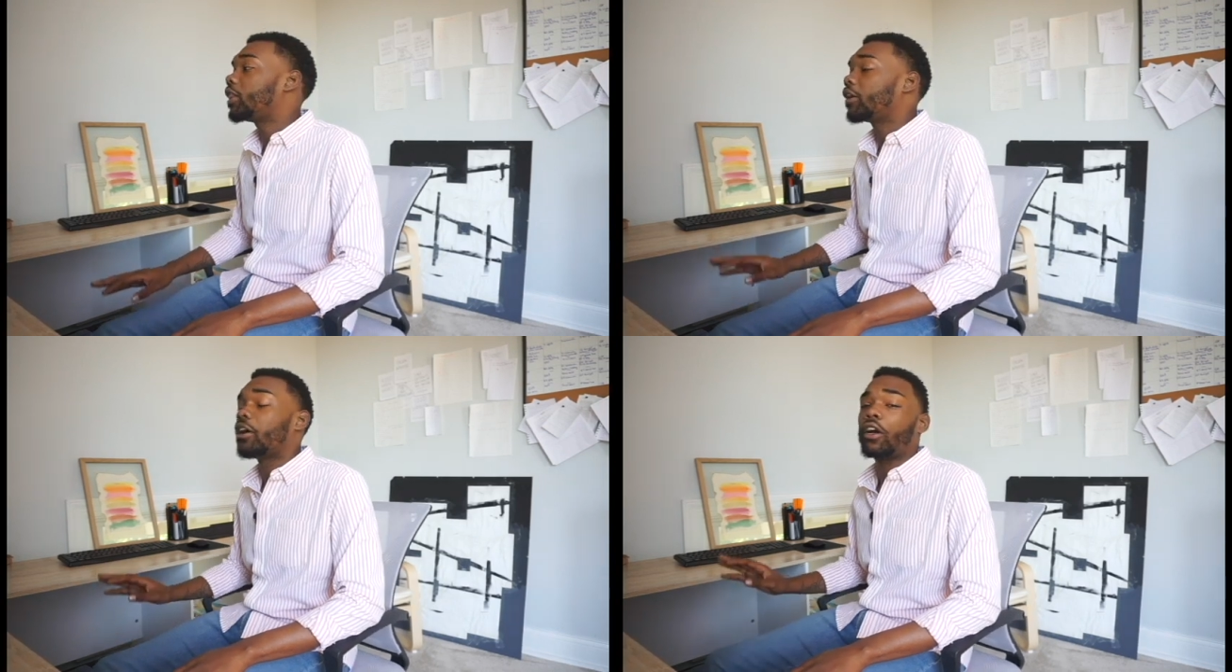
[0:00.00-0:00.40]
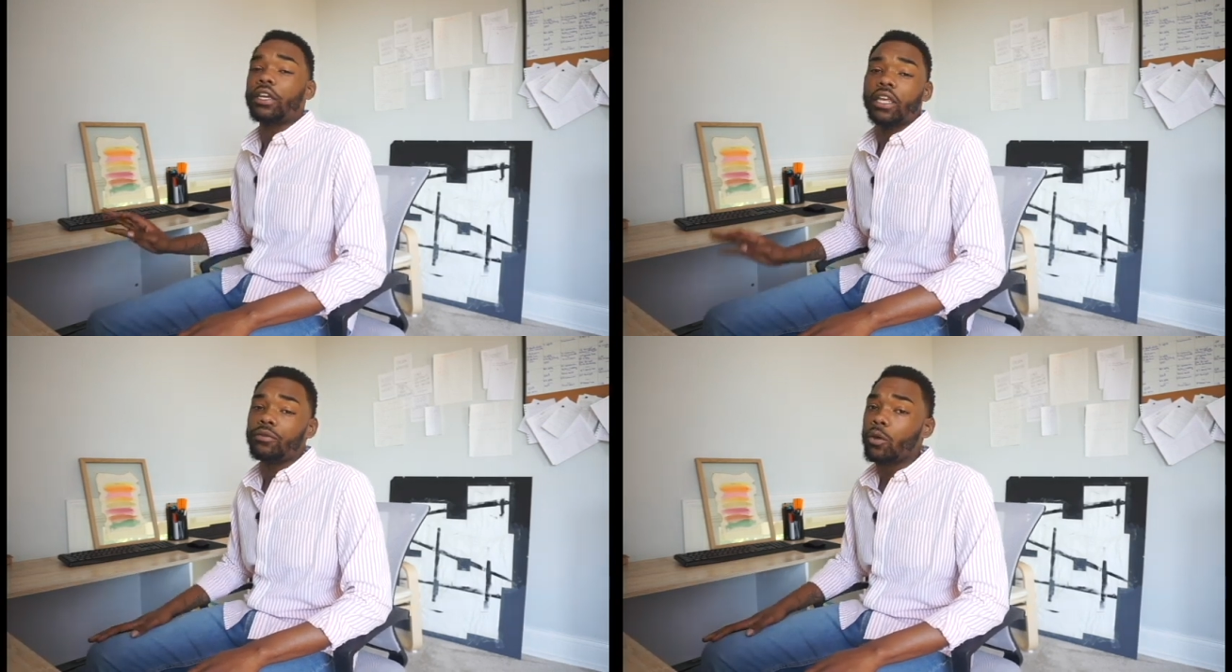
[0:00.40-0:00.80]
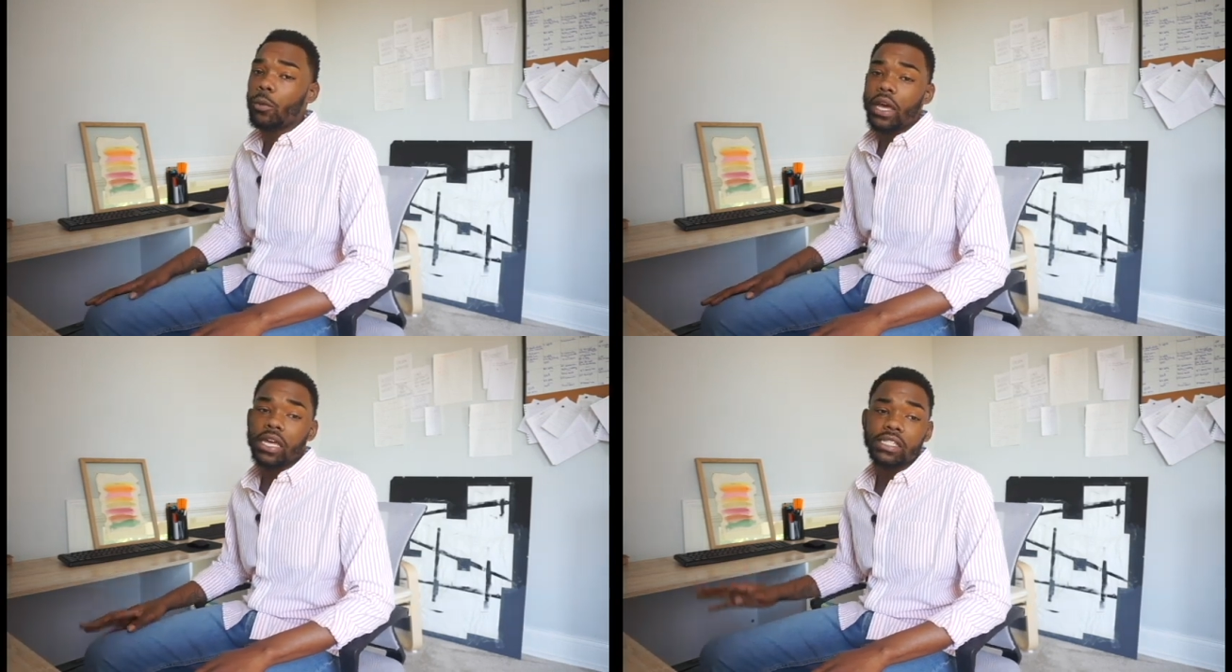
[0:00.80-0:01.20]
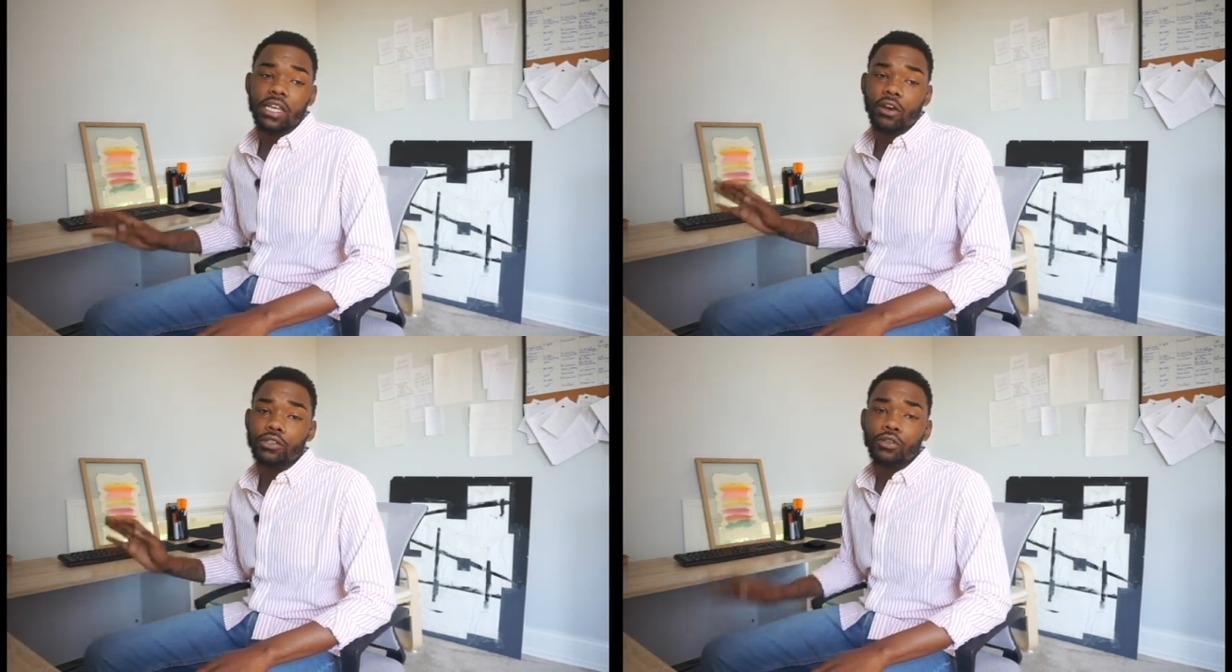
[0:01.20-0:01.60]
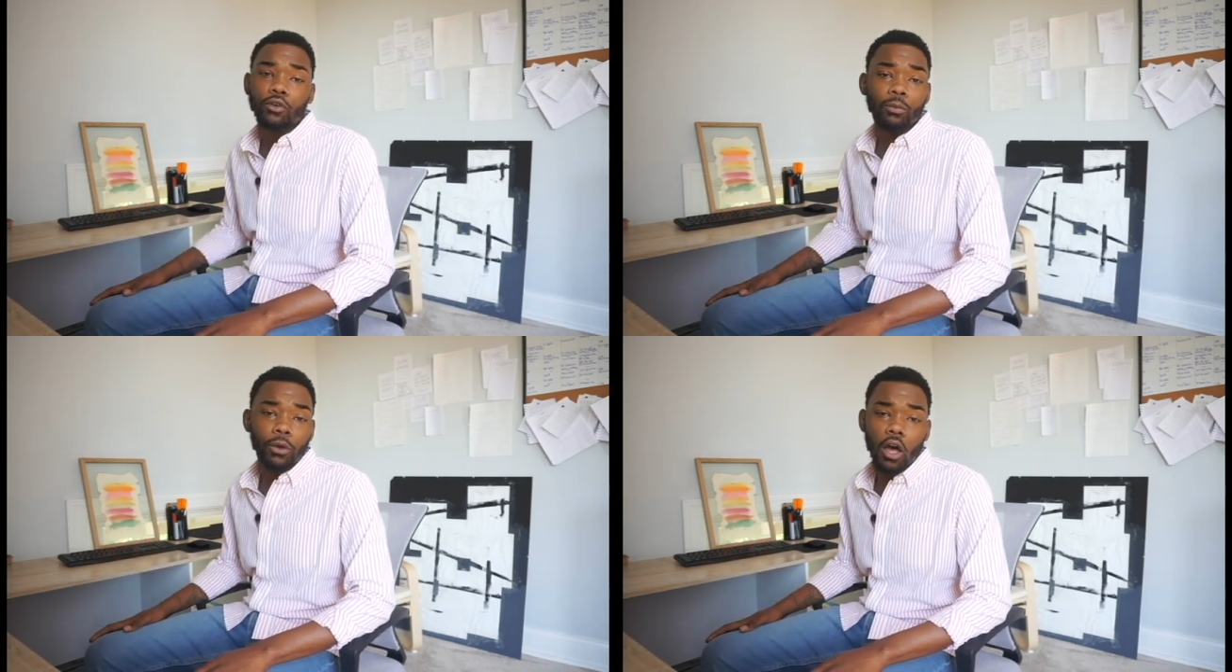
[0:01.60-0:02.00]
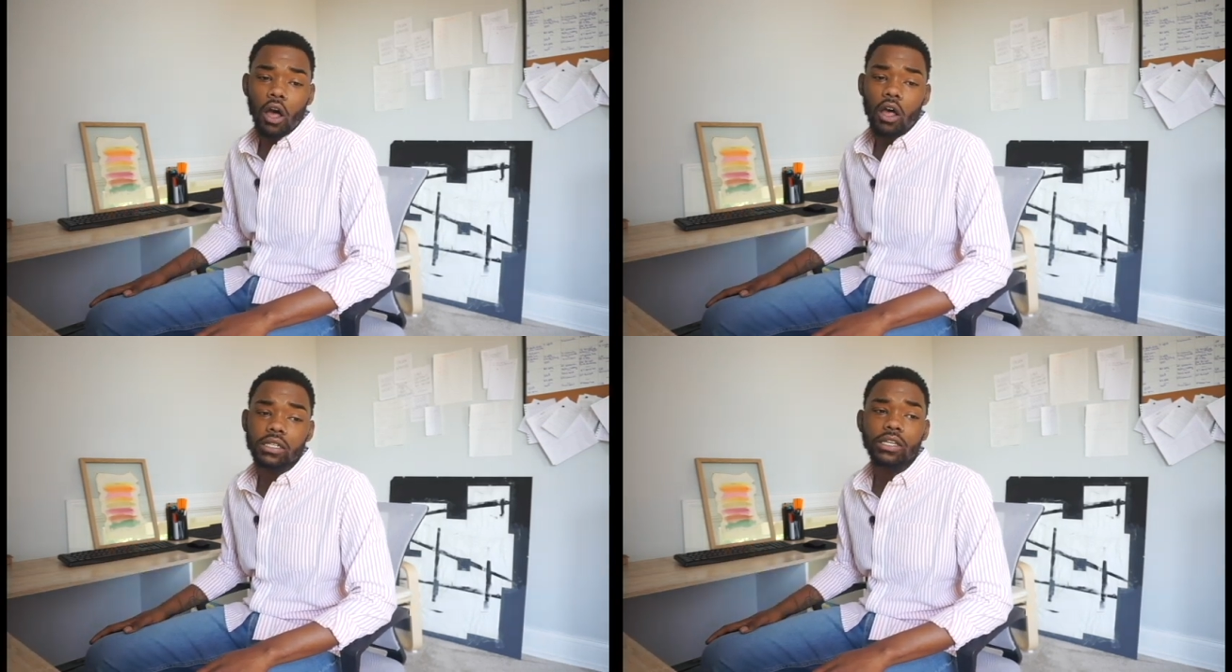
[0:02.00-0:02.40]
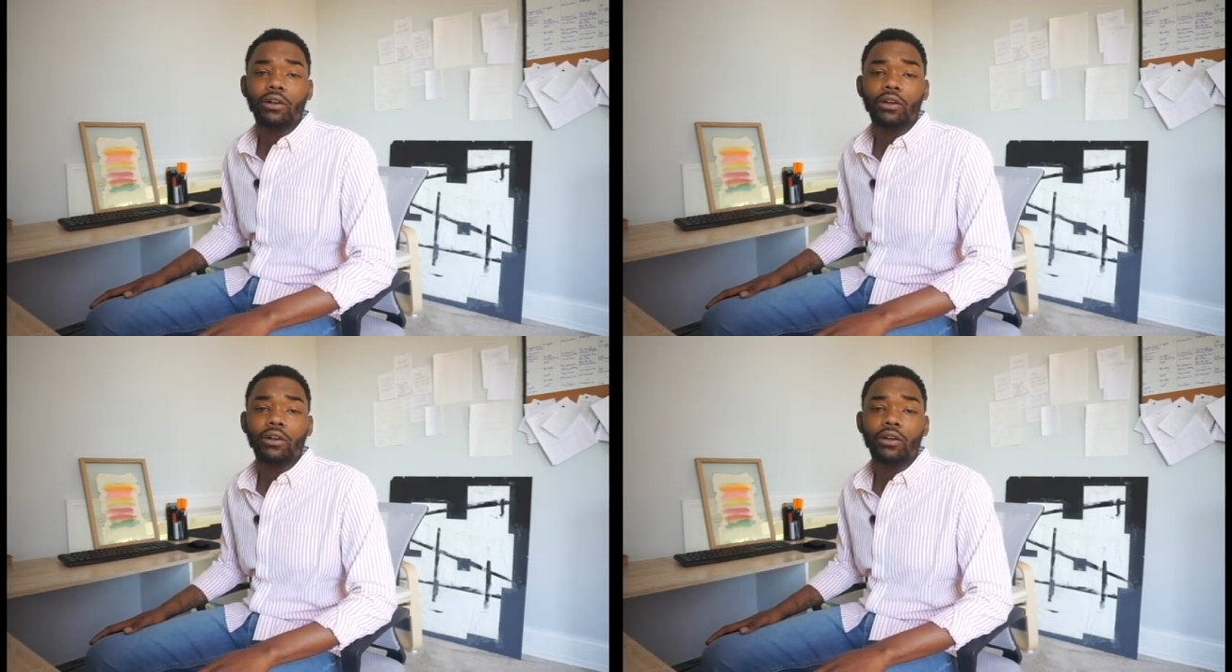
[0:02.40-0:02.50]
There are giveaways. There are Zoom calls.